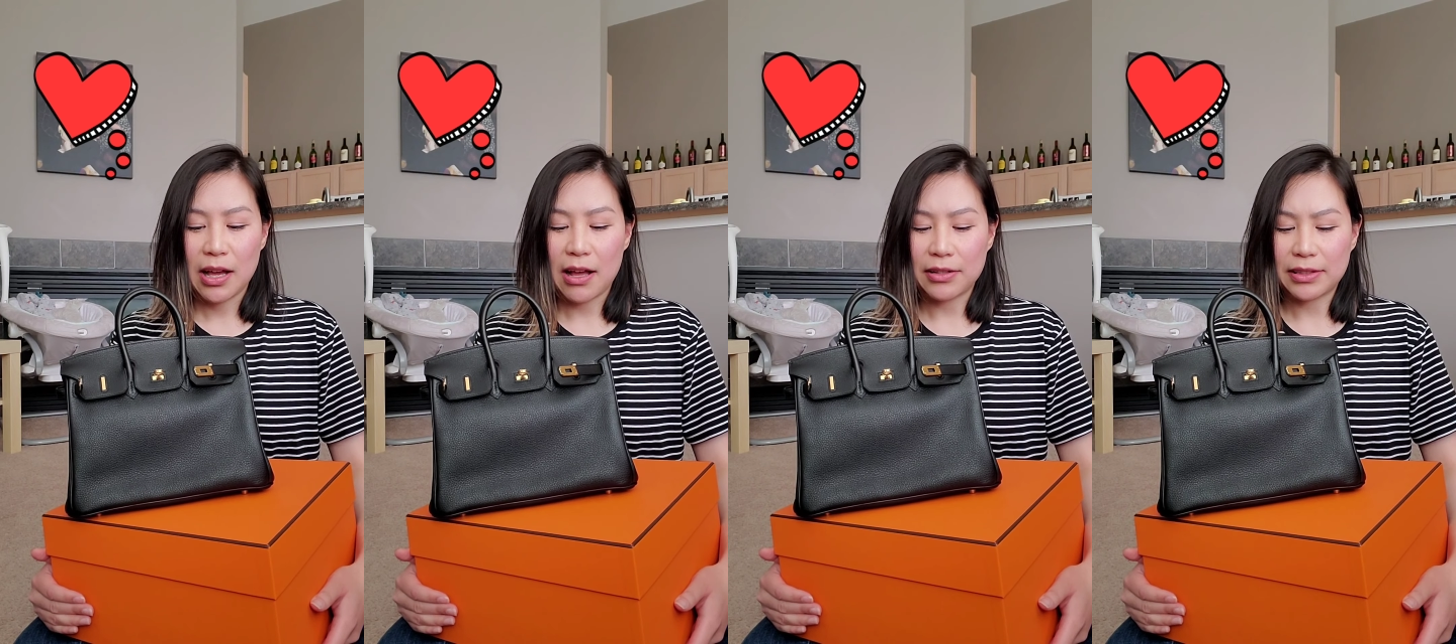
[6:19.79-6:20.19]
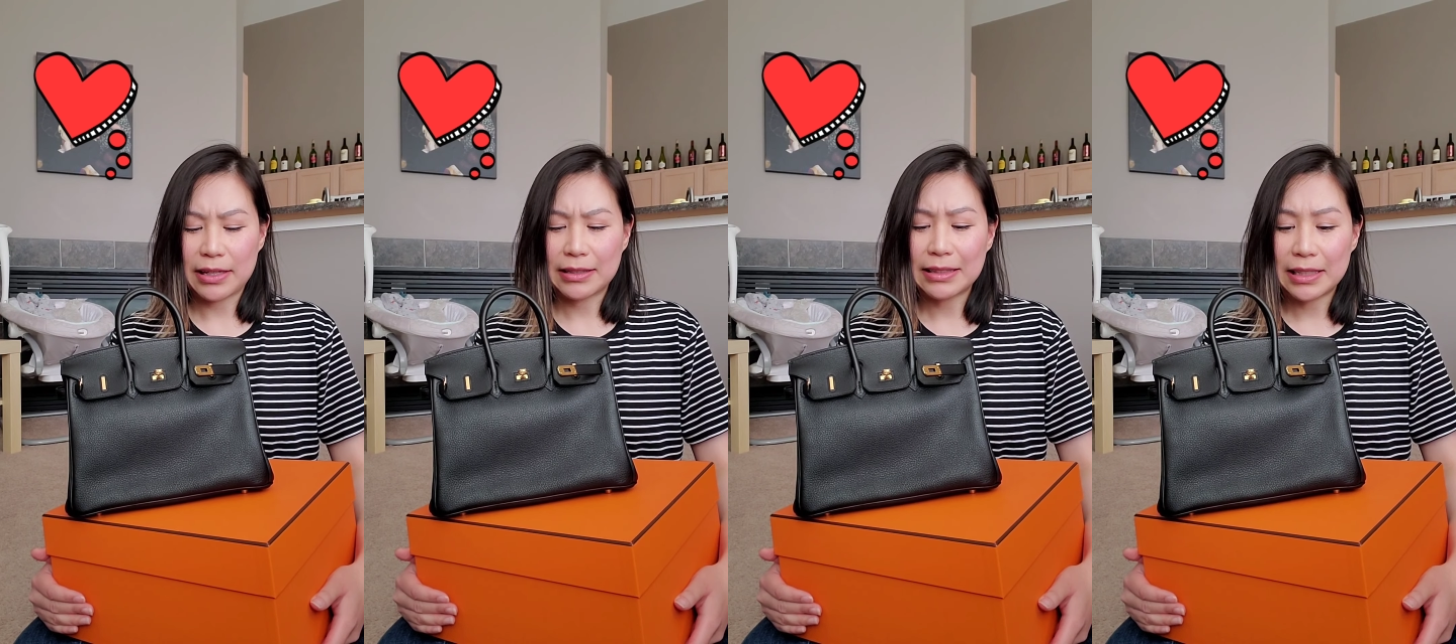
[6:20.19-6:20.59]
I was
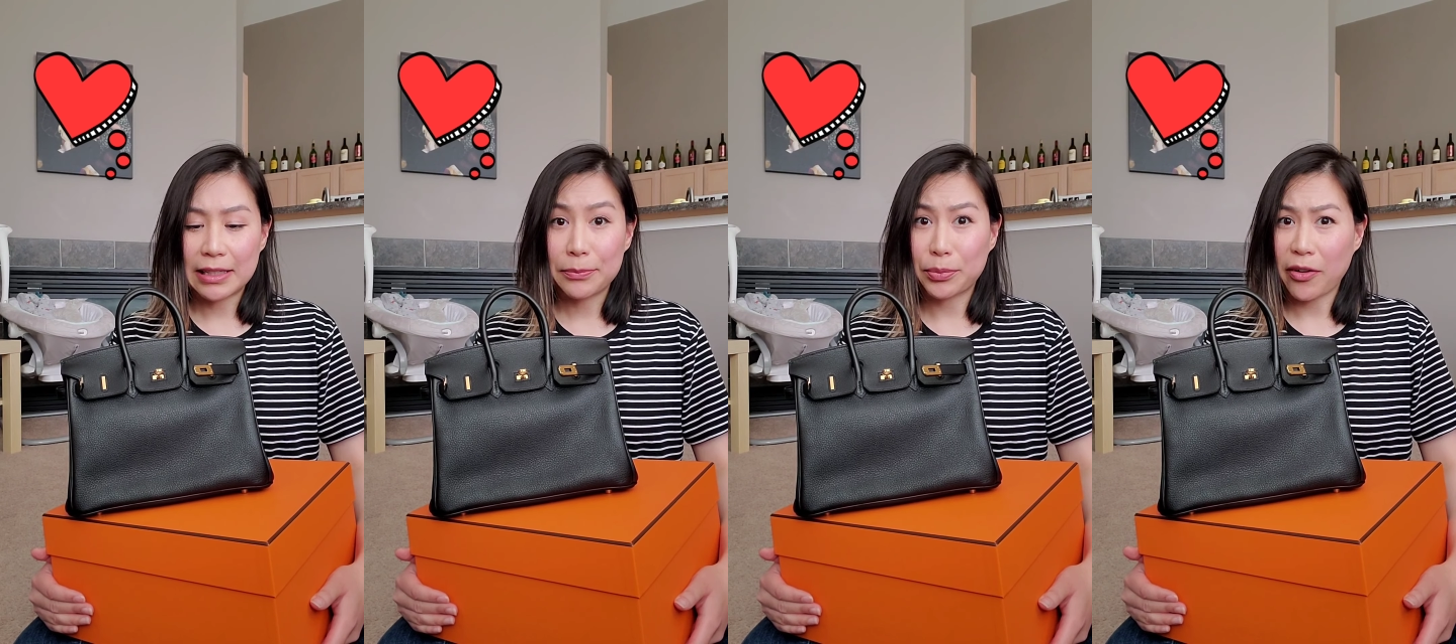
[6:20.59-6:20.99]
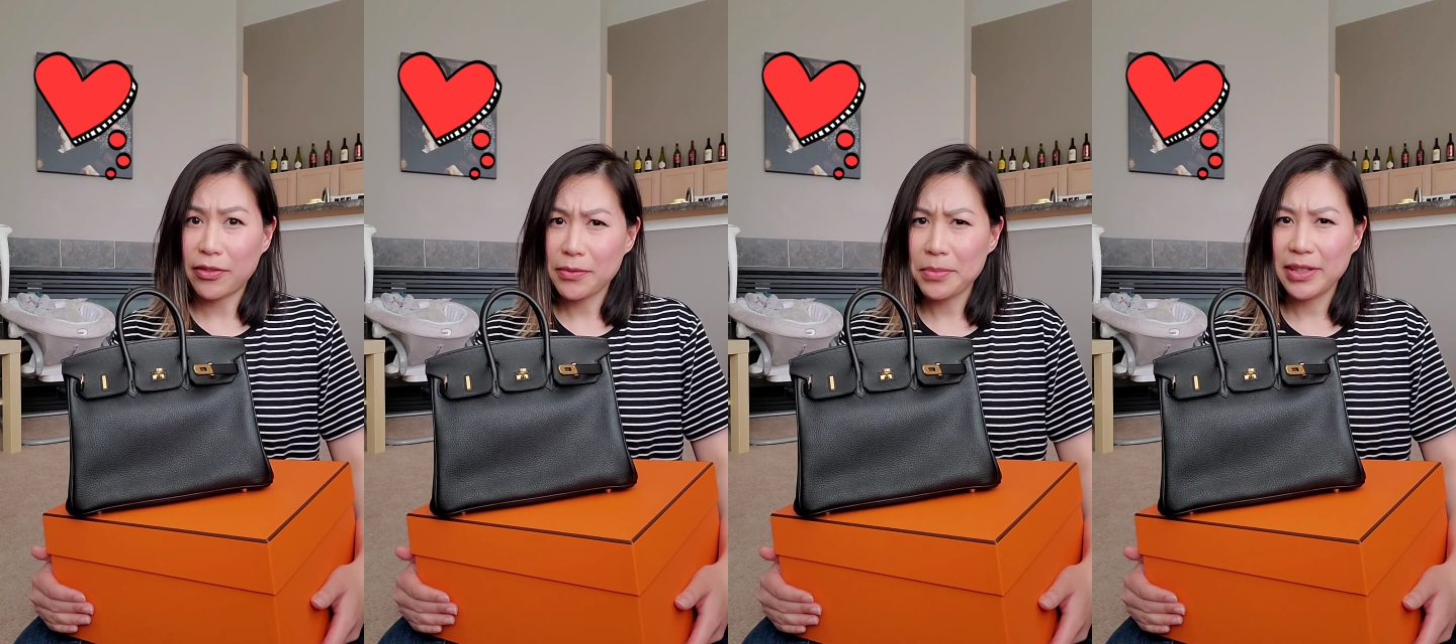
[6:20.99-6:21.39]
like,
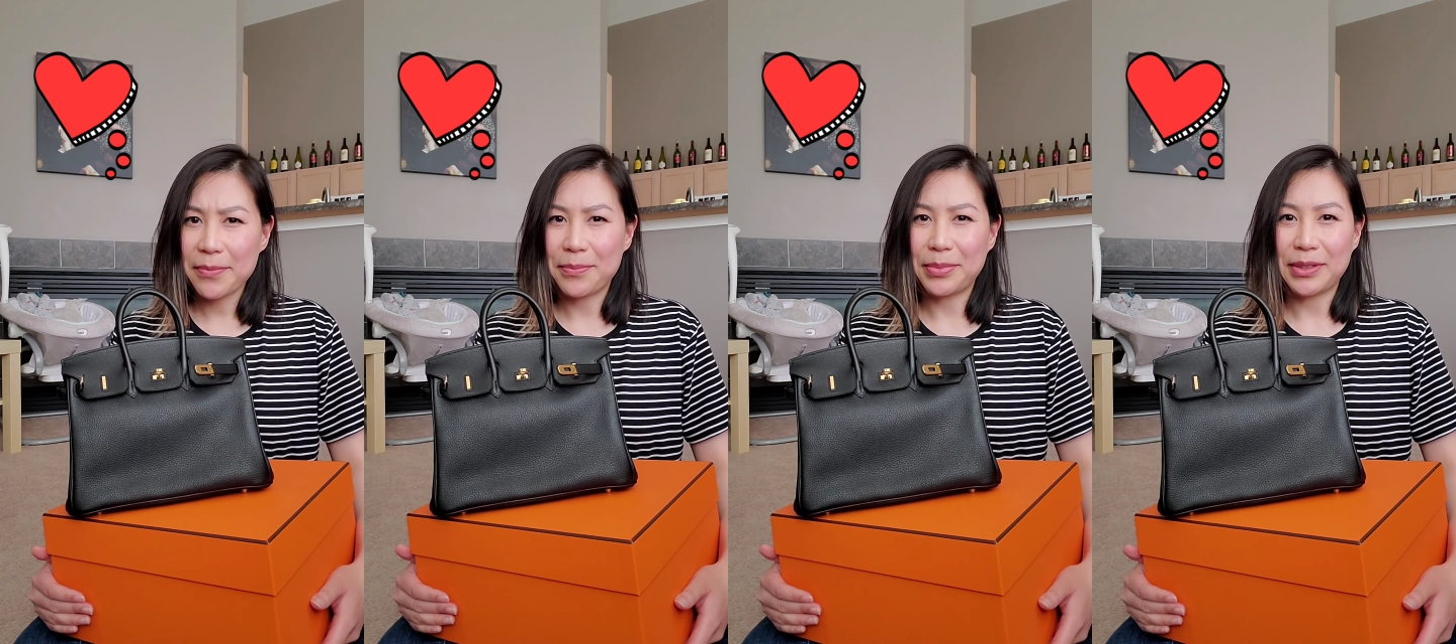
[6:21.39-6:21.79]
preferably